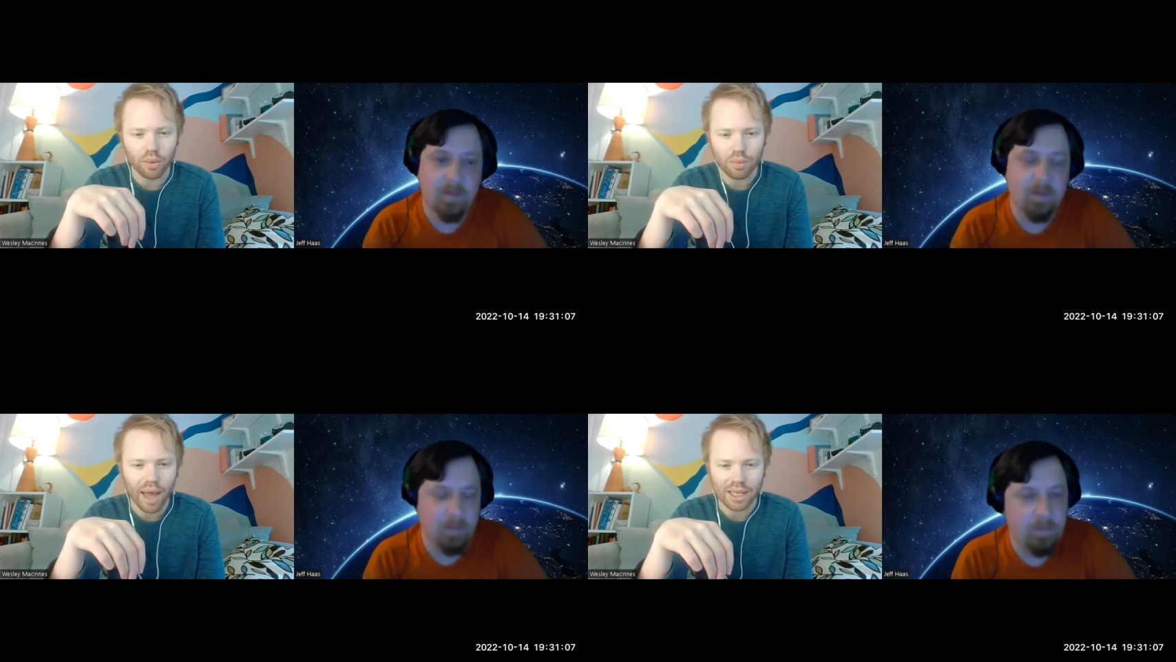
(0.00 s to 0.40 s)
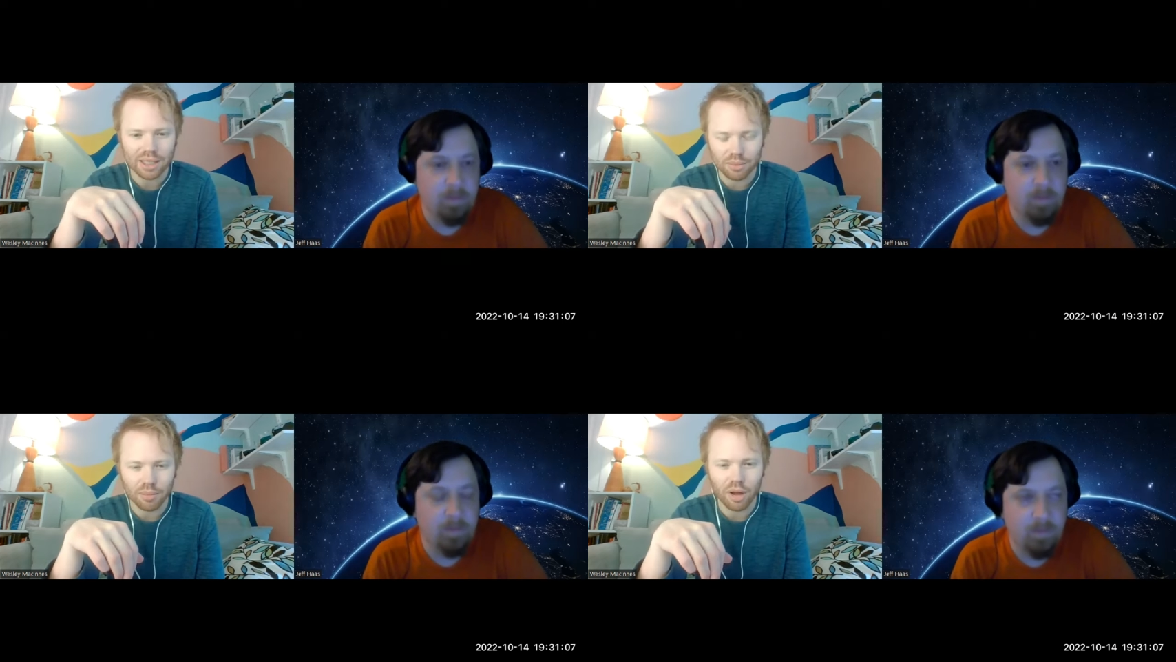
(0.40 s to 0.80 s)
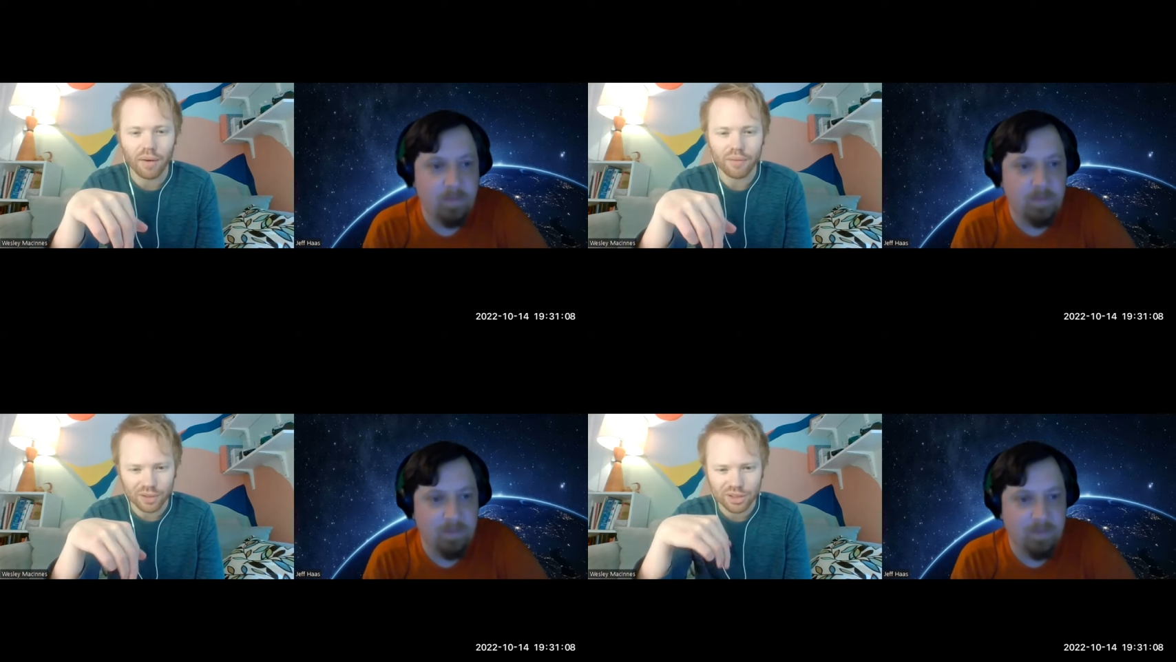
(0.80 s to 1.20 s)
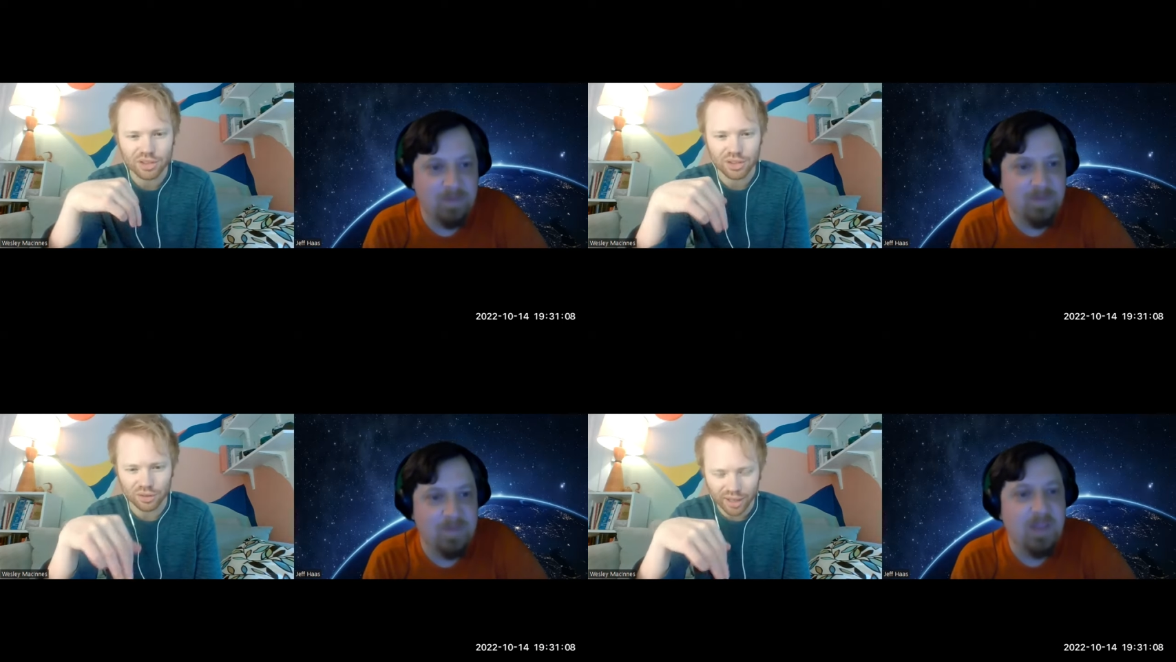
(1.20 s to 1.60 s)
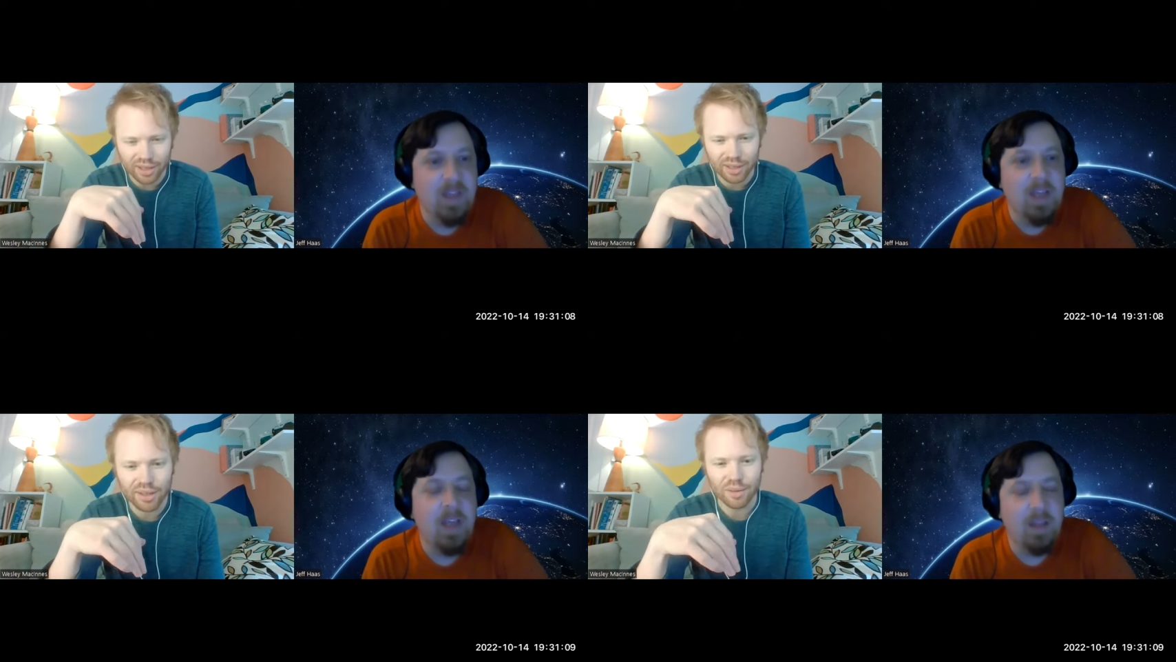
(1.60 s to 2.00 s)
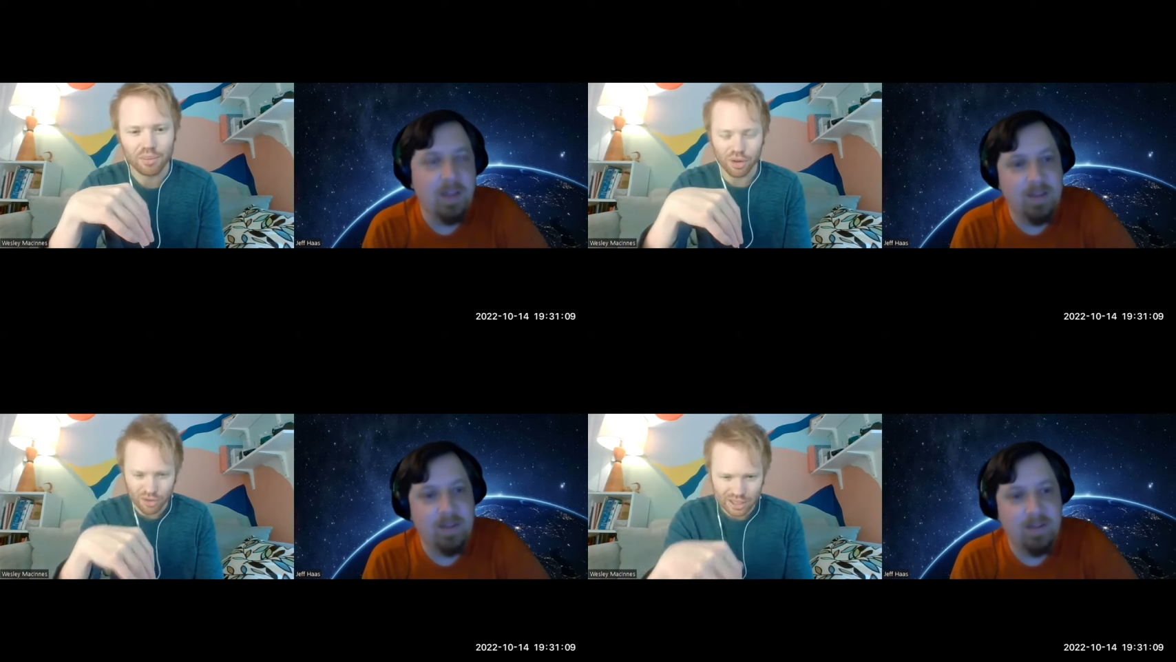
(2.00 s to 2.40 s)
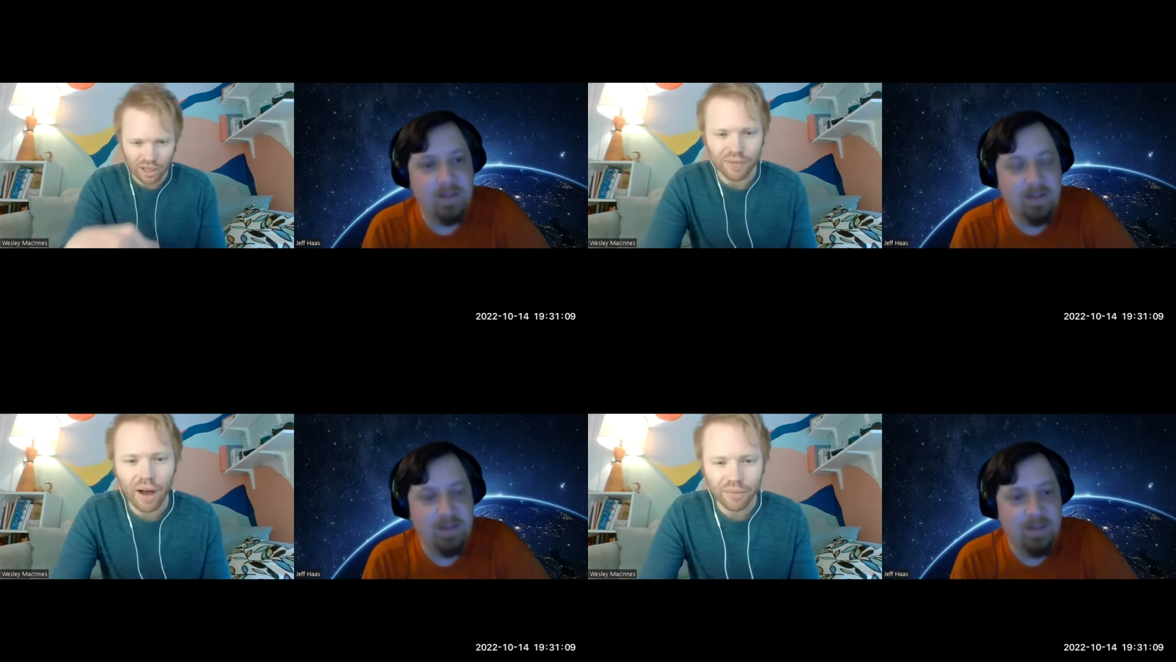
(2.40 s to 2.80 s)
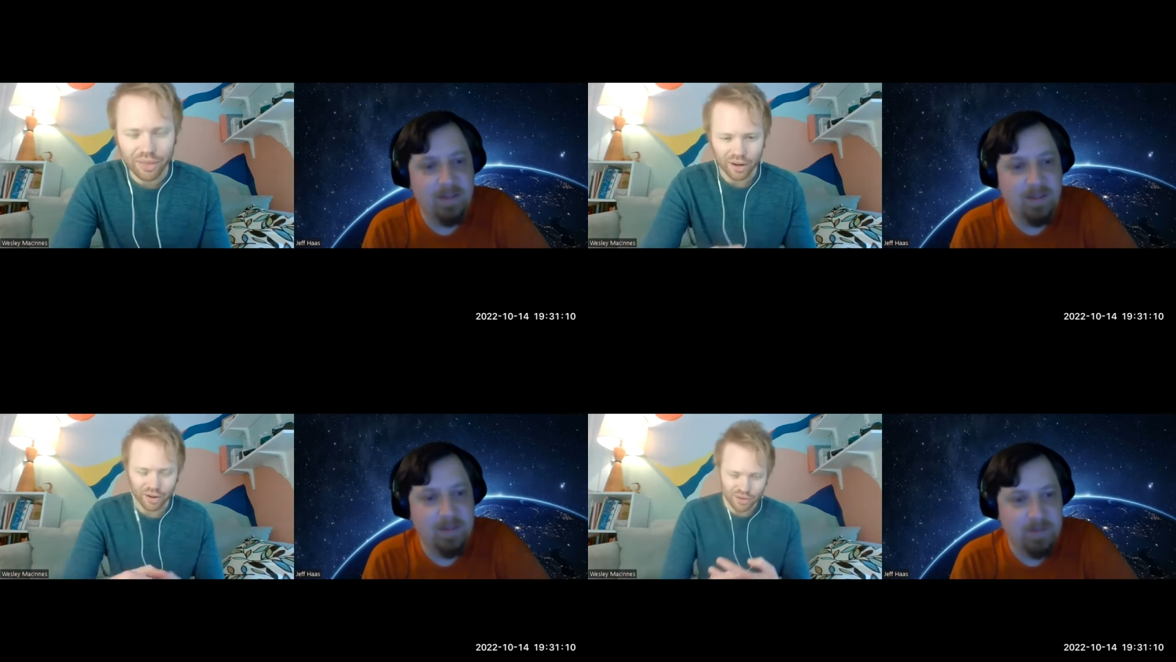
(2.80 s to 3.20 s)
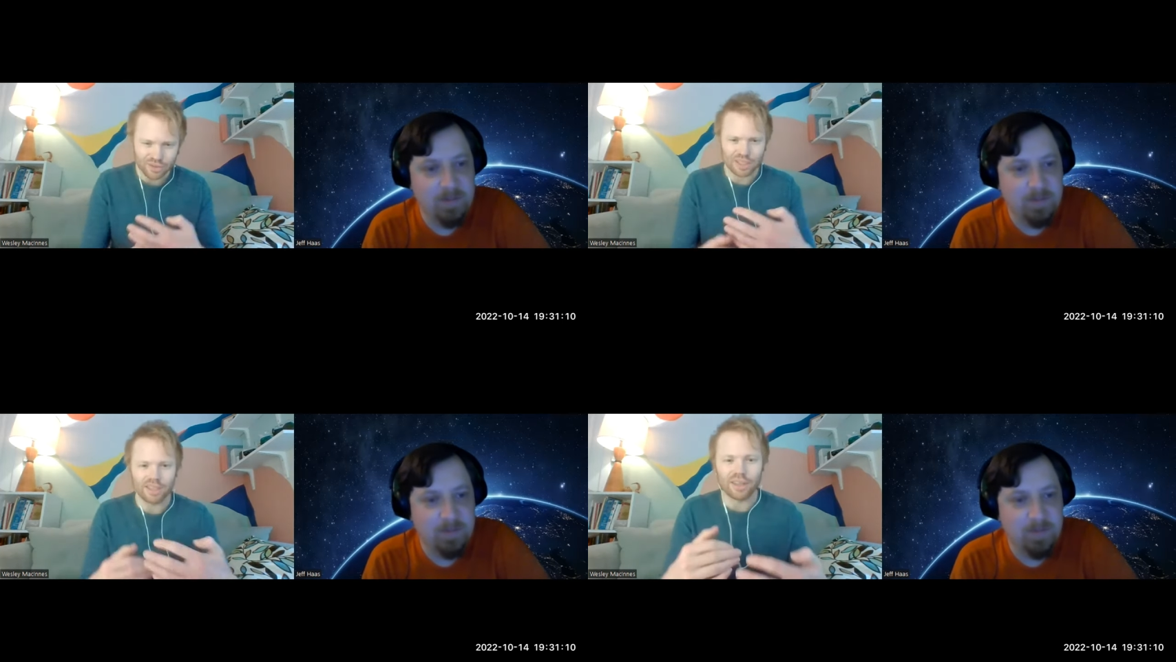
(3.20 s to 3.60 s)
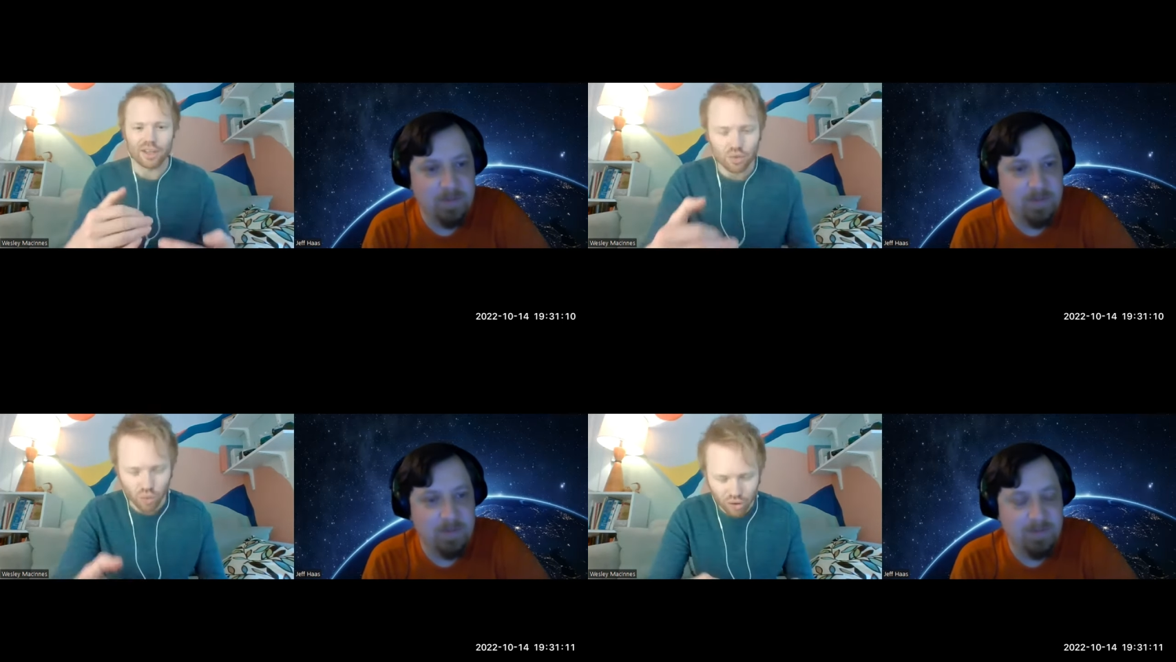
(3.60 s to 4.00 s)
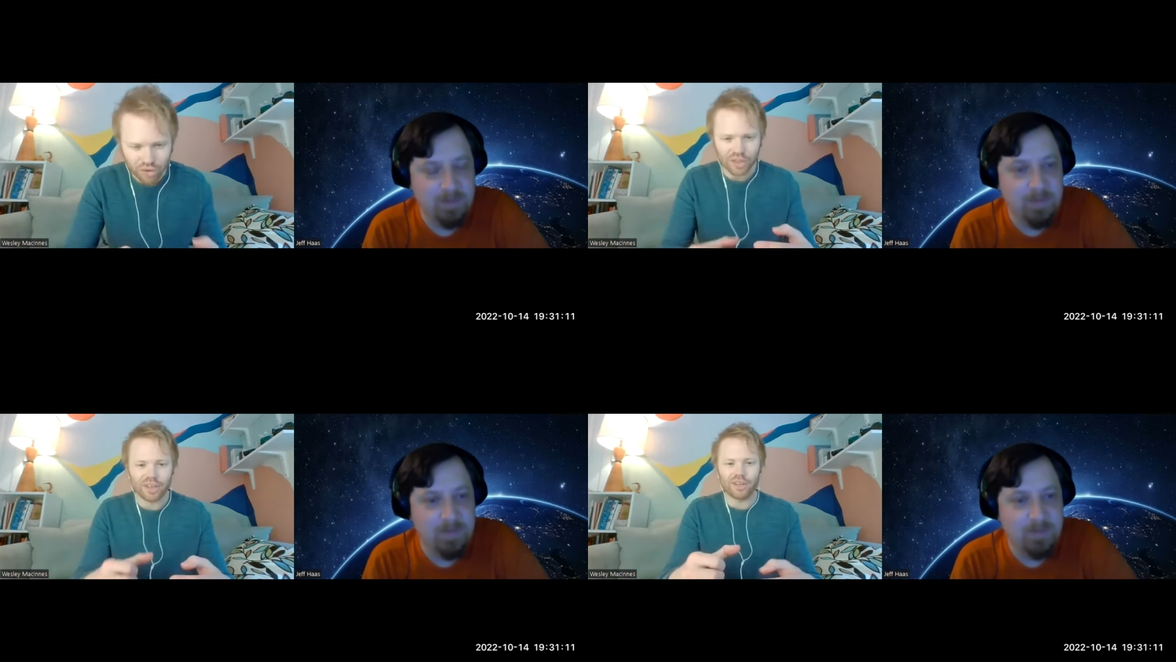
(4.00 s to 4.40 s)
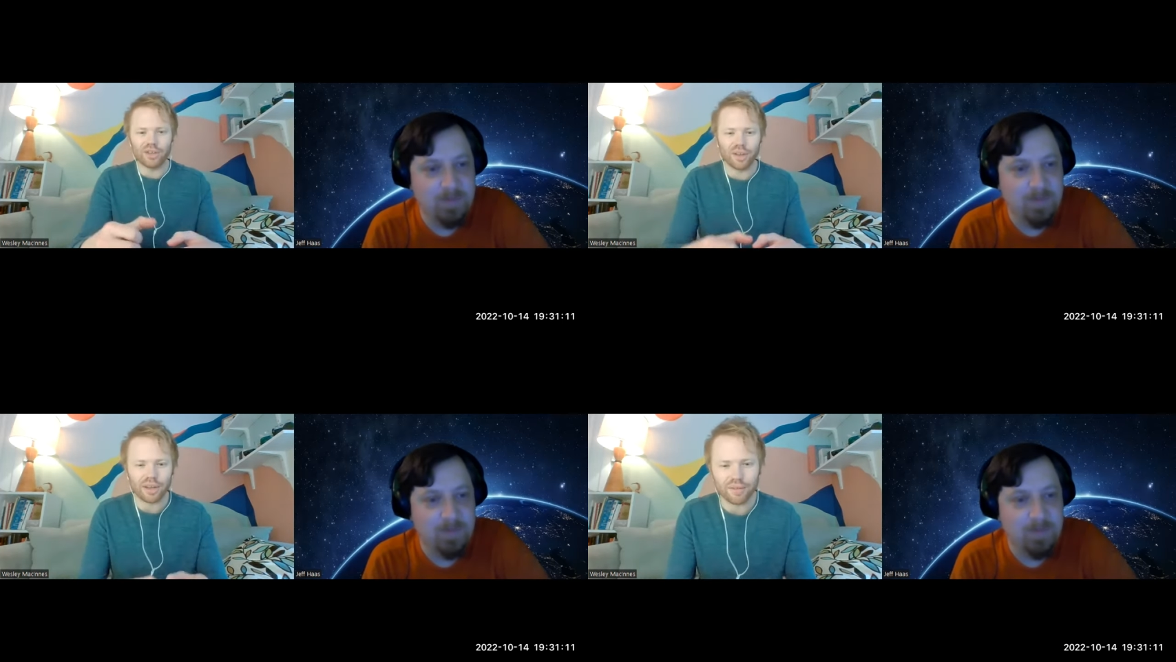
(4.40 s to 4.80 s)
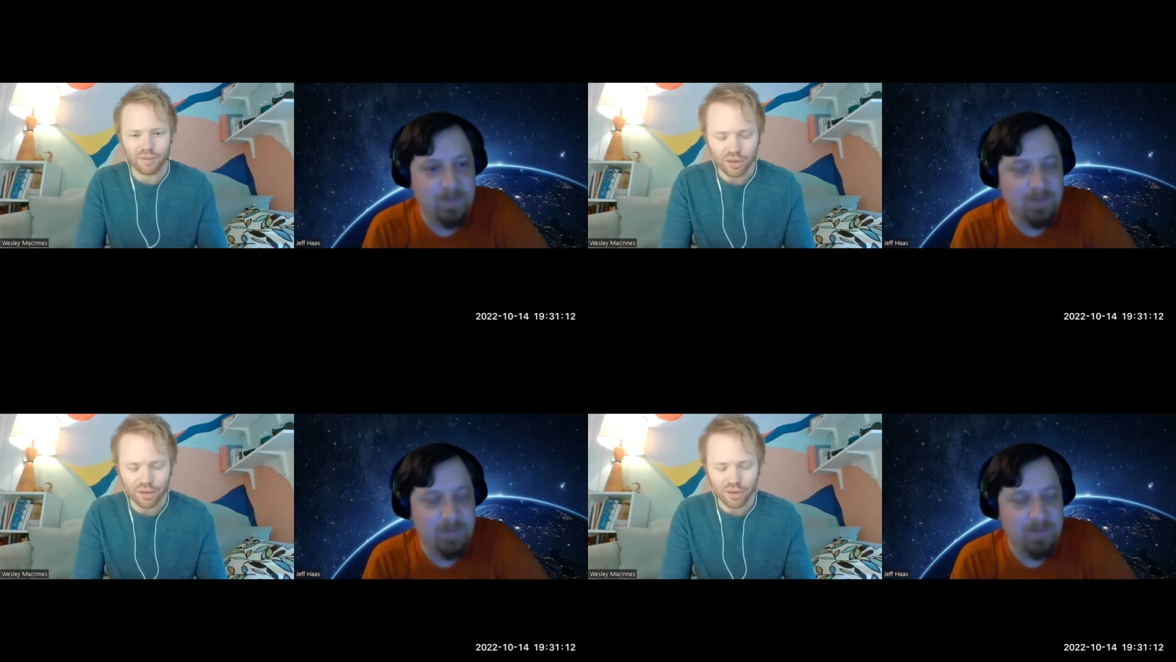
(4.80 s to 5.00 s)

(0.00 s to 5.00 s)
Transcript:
Speaker 1: with maximum confidence. You like put yourself out there, you see things working, you like